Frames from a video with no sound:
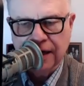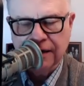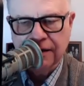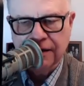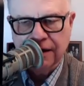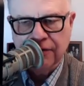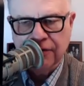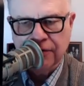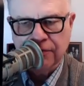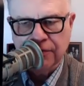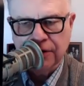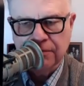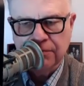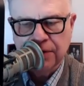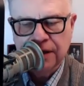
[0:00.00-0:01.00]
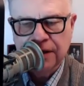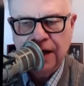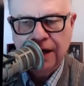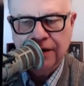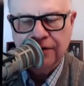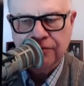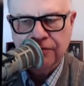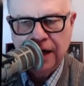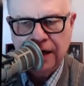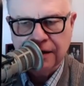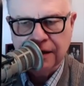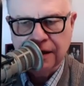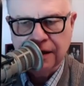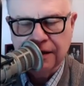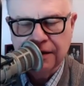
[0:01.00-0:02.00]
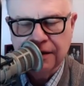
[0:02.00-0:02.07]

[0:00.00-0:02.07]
the other one, but not directly,